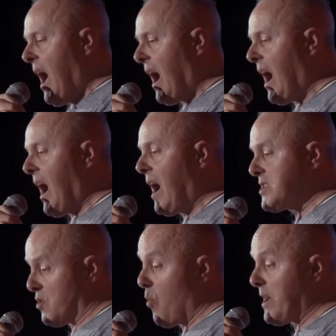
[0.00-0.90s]

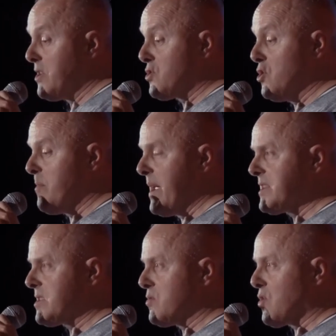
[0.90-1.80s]
So when you do
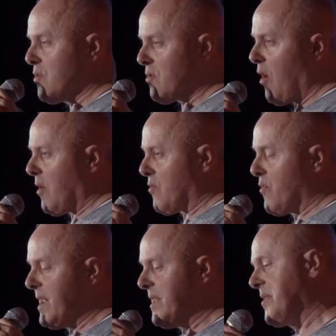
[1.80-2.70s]
meet, you don't
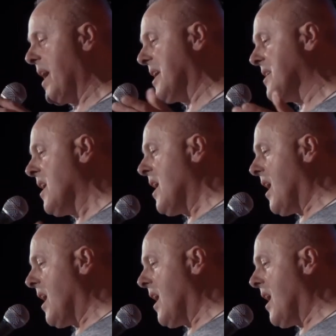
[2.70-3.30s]
really then